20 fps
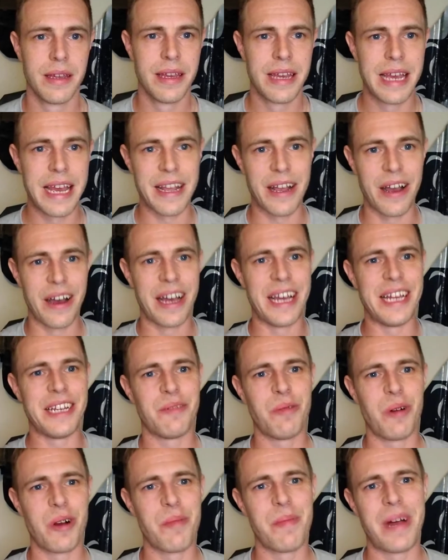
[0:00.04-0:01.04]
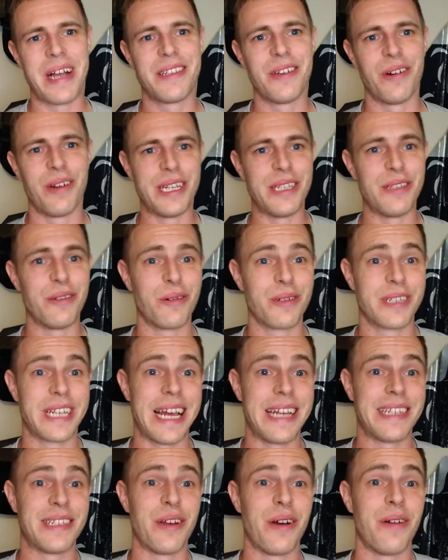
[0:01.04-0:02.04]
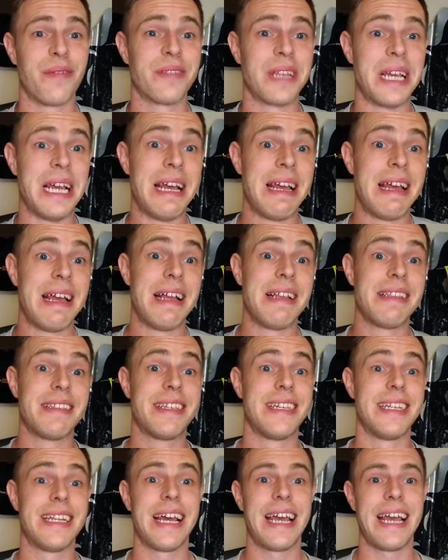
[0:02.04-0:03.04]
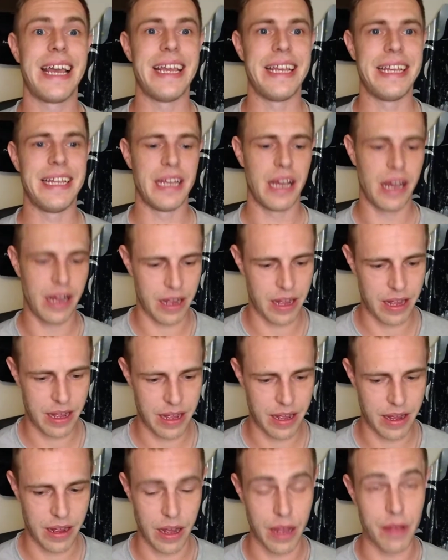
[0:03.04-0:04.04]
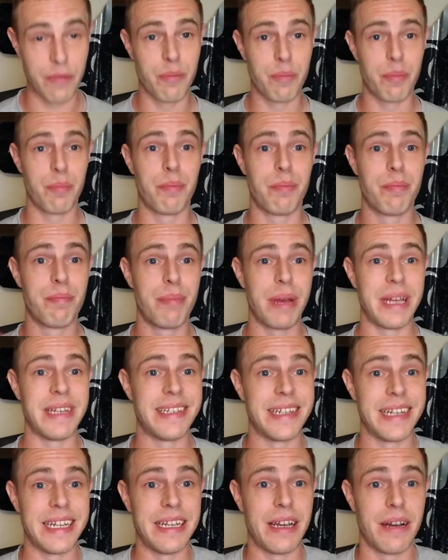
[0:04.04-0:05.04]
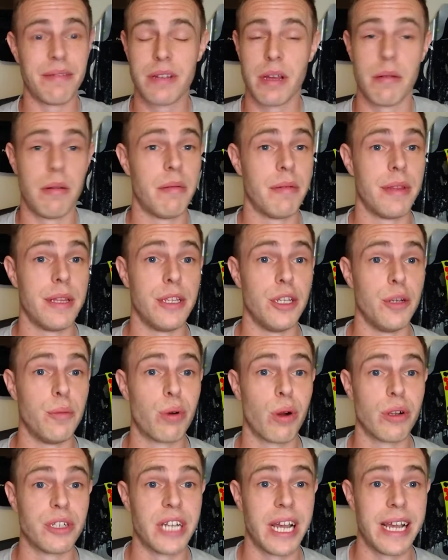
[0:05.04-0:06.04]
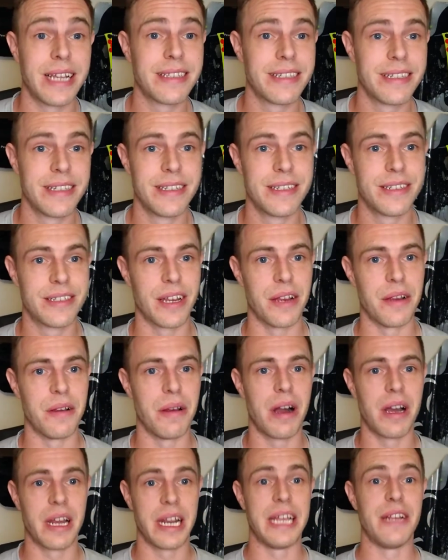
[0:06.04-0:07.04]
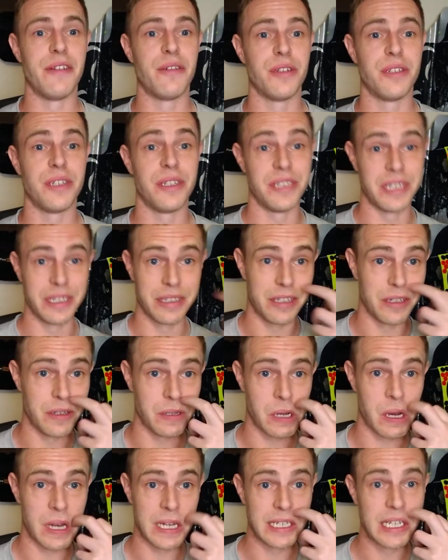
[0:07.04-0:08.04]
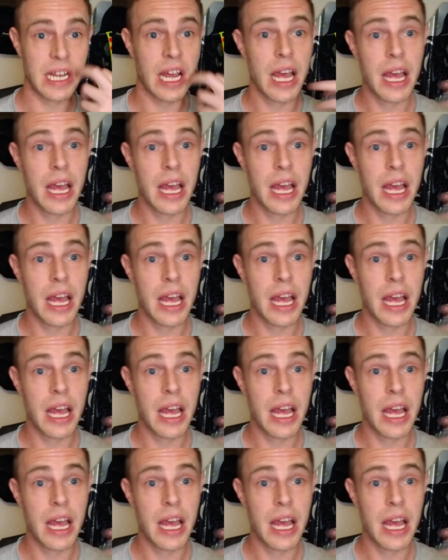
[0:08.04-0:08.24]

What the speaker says: Hey guys, welcome back to Ollie Talks Airsoft. Today, I've come up with a new project, so I'm going to introduce it to you guys.